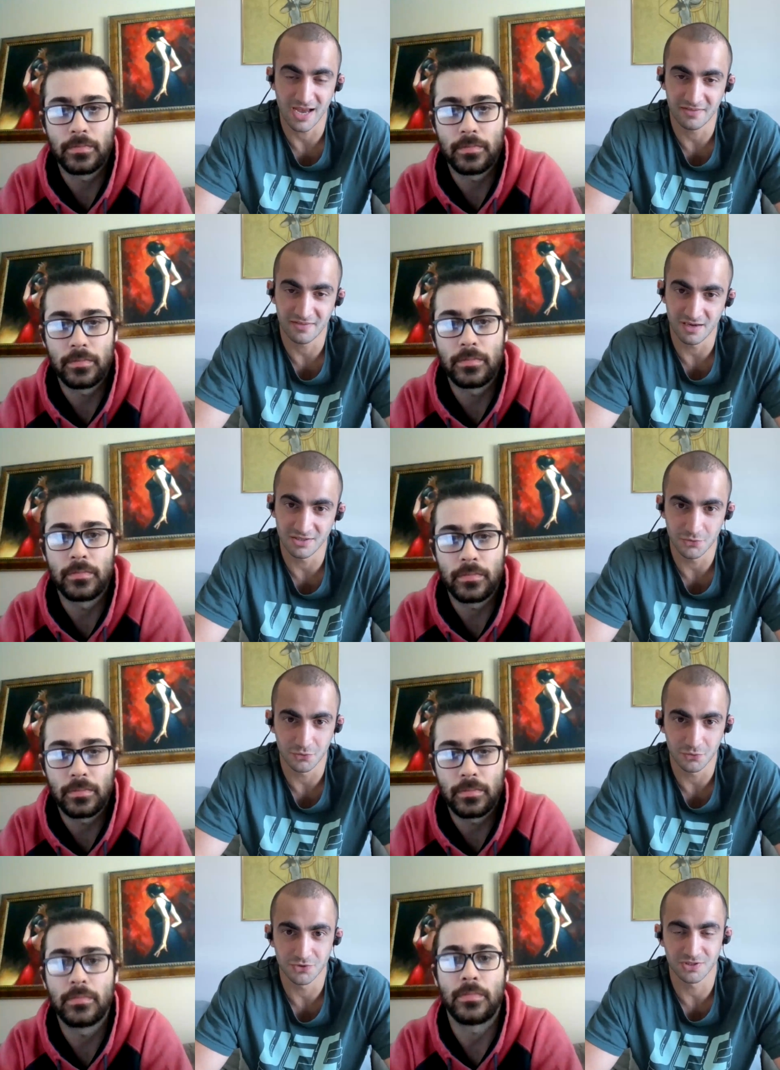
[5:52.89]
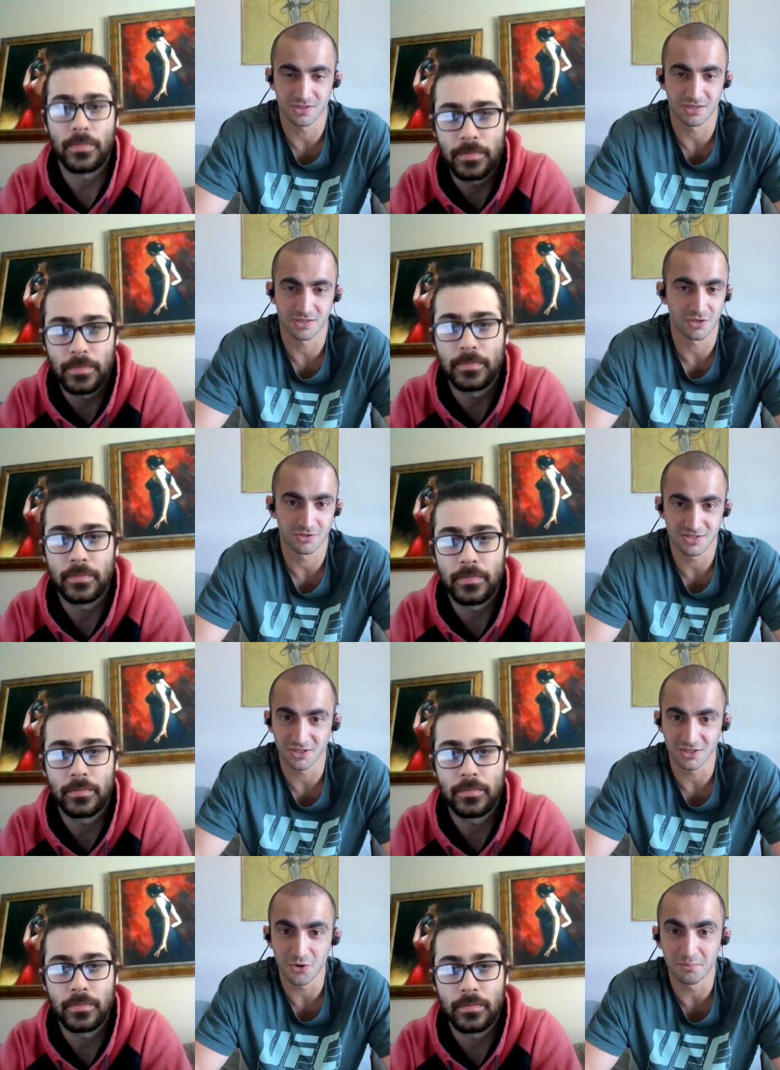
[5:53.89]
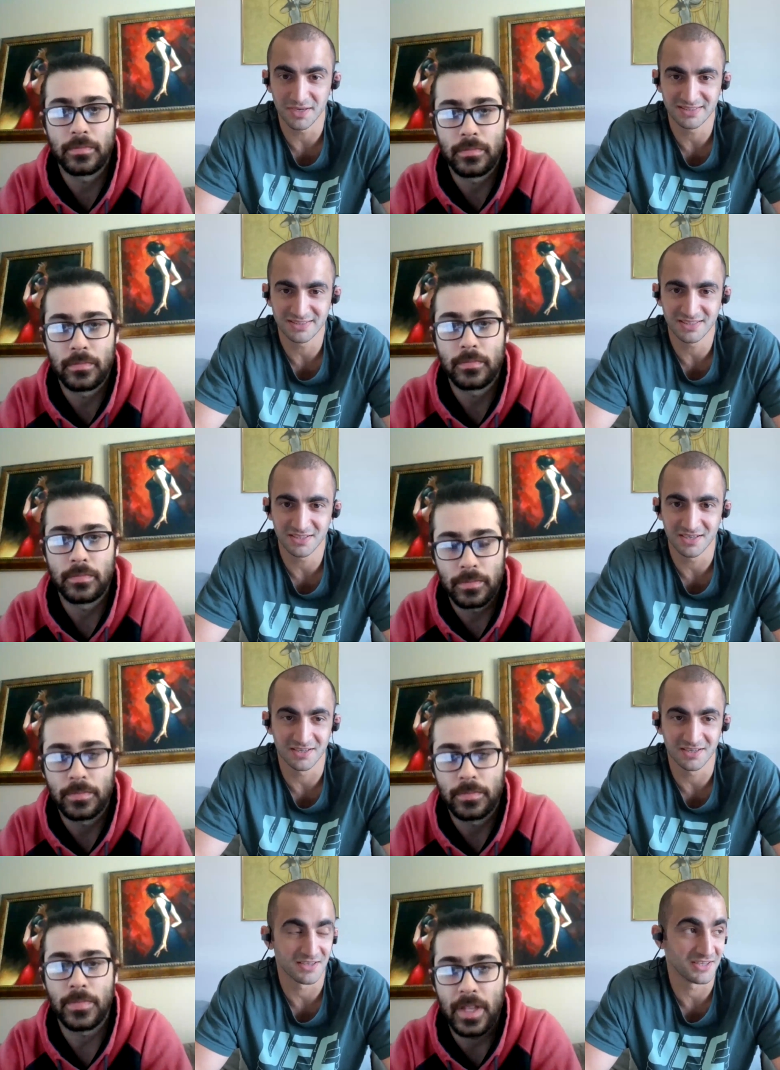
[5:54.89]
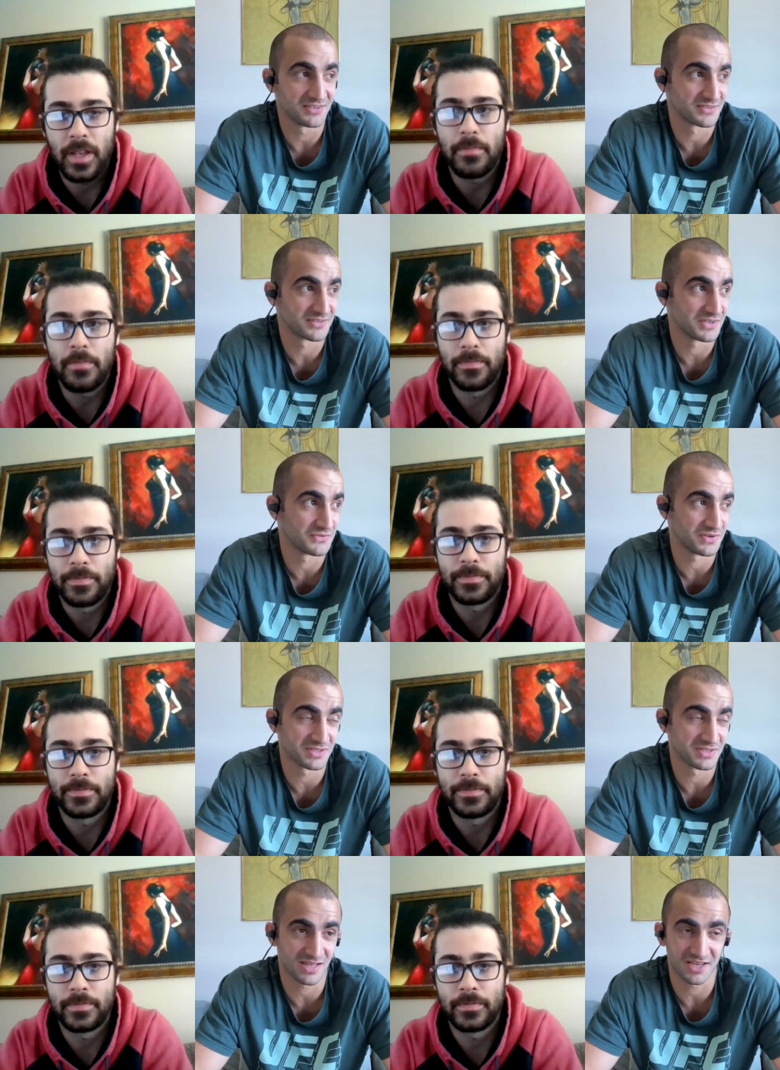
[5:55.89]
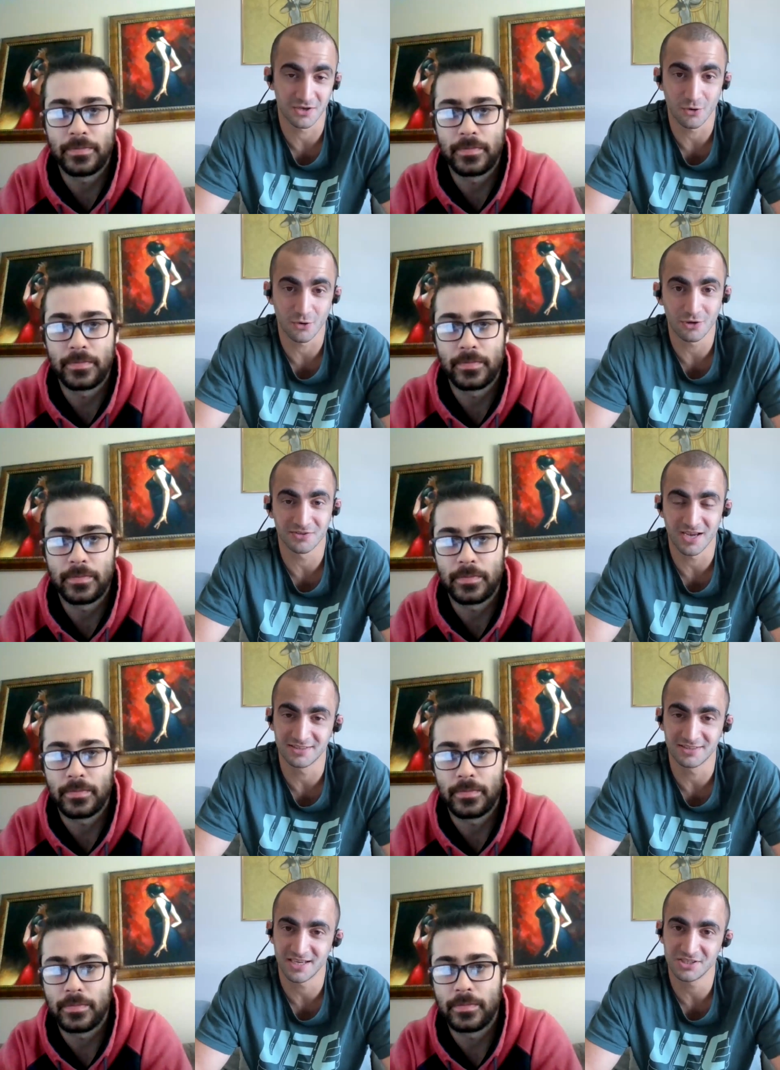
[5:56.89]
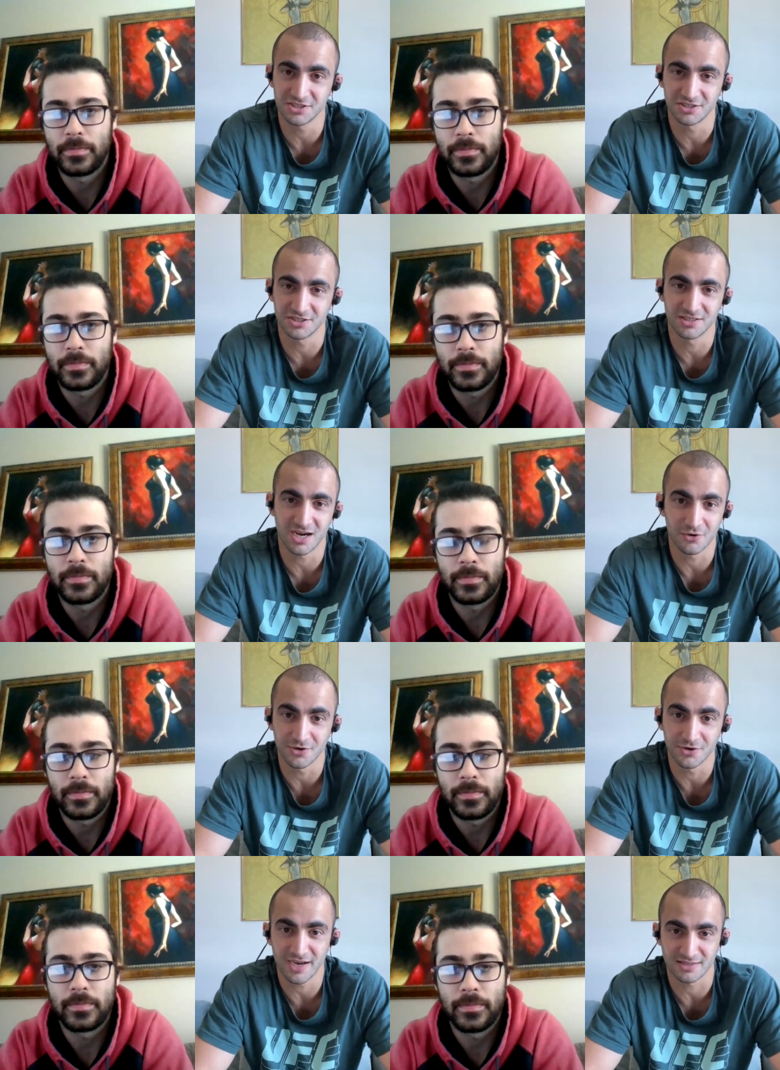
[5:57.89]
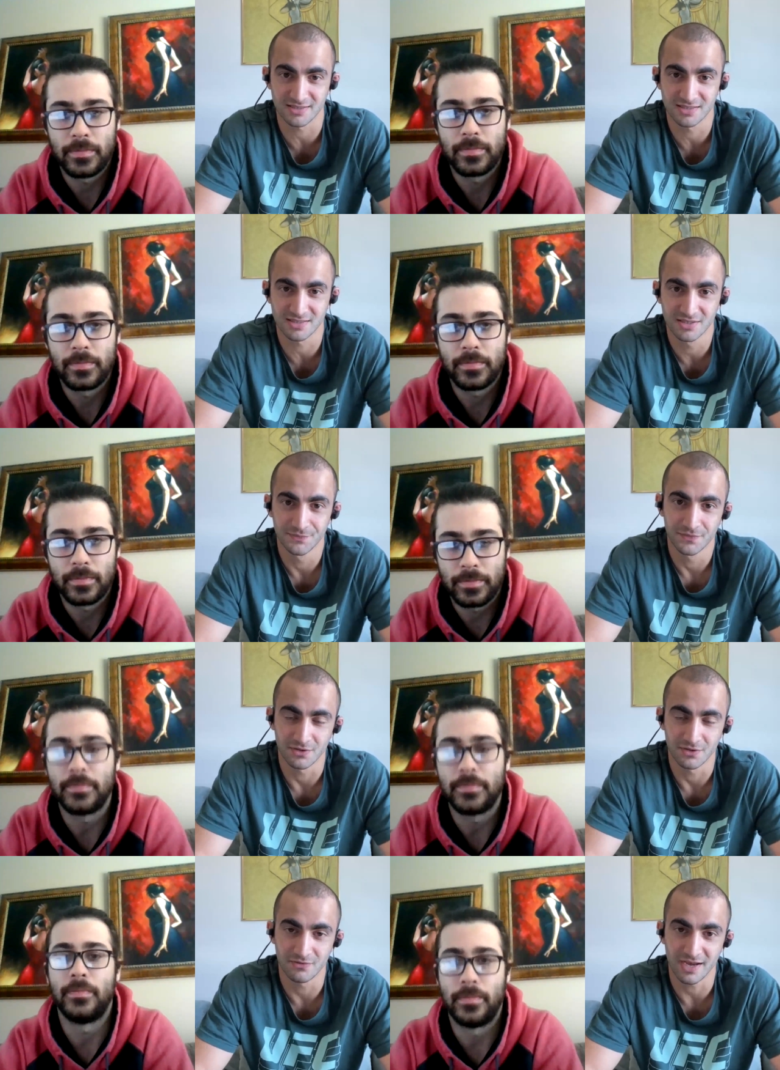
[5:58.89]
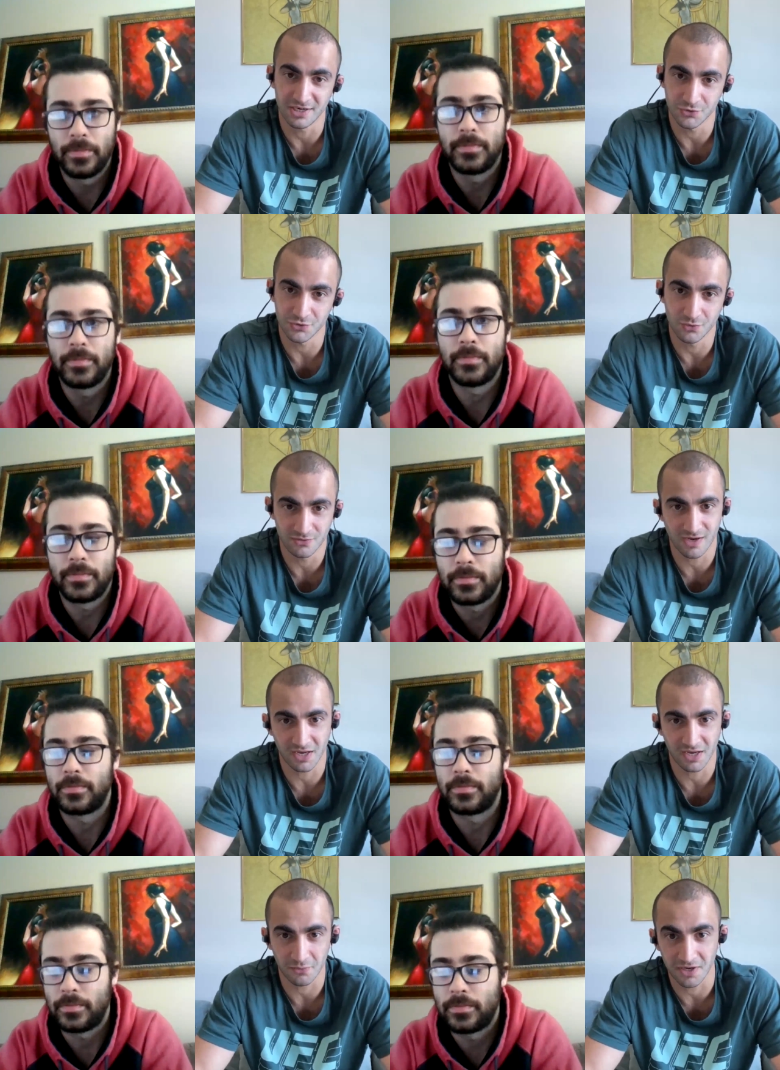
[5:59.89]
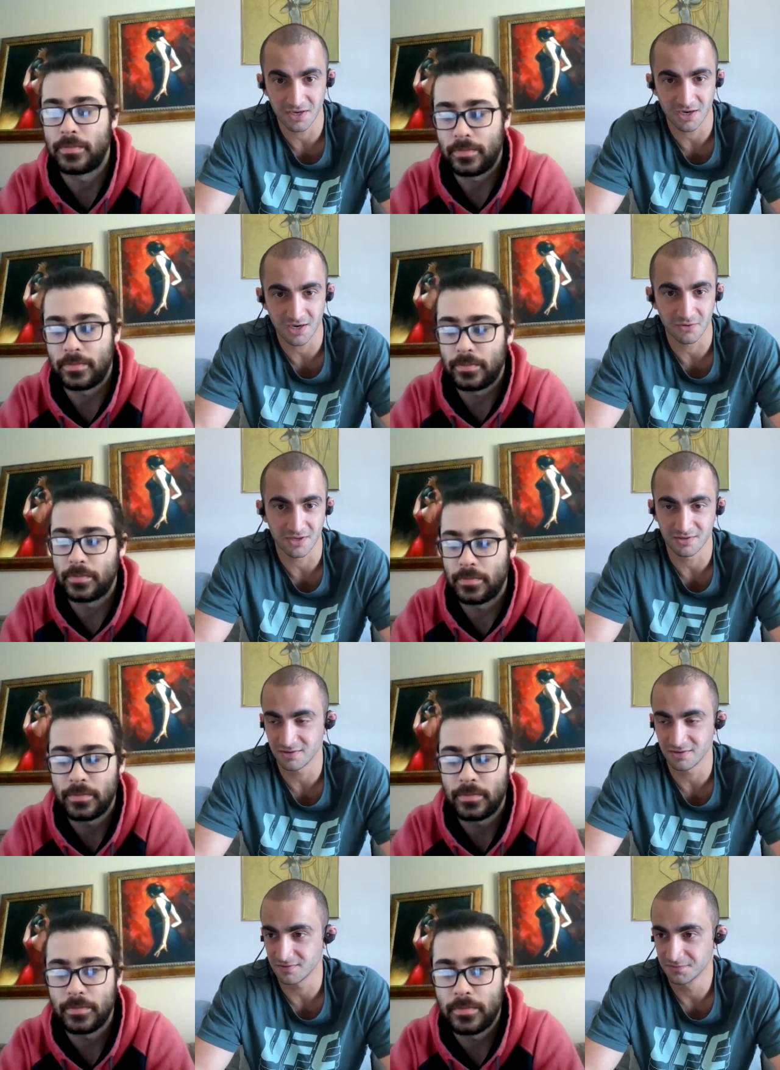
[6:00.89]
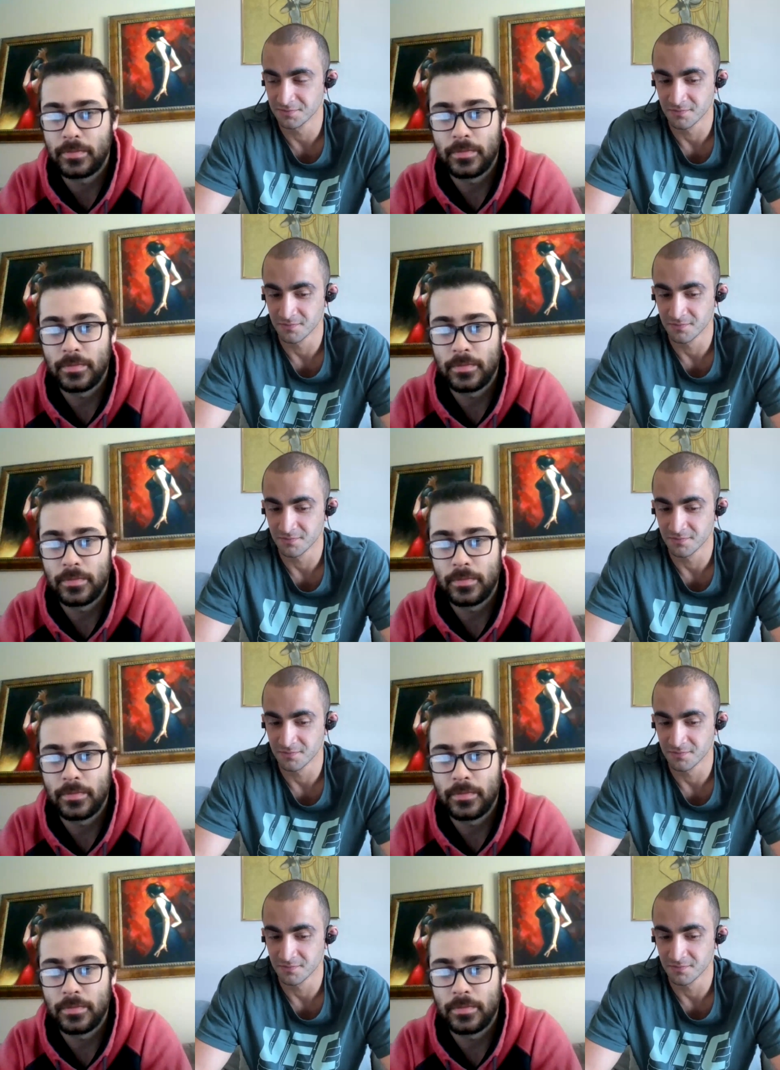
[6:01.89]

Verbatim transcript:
Speaker 1: the athletes who's still competing, and it feels like all the attention are on us, the fighters who are fighting right now, and